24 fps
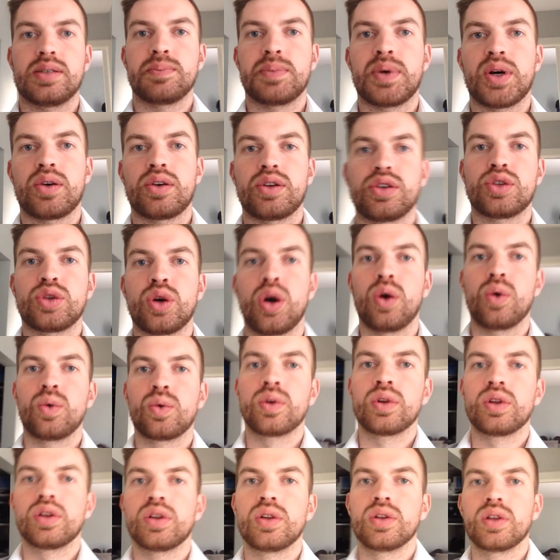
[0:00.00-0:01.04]
about a
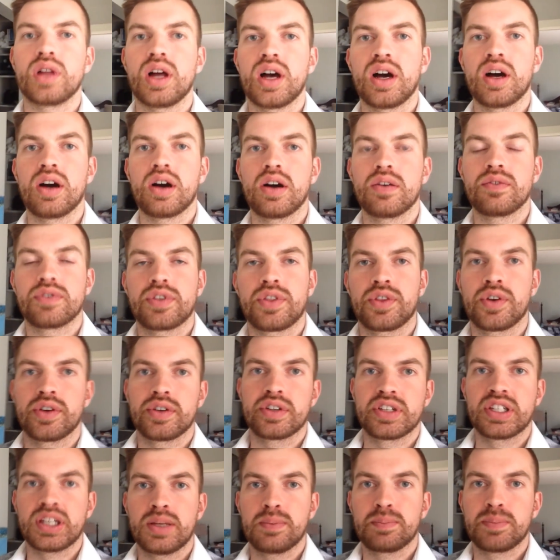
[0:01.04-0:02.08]
total of
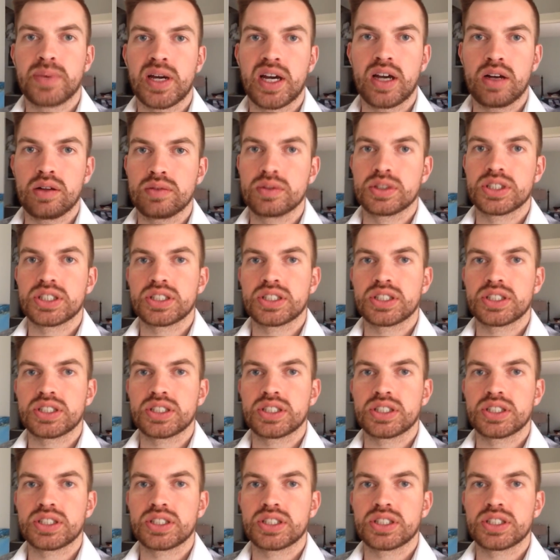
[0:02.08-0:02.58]
13 pounds,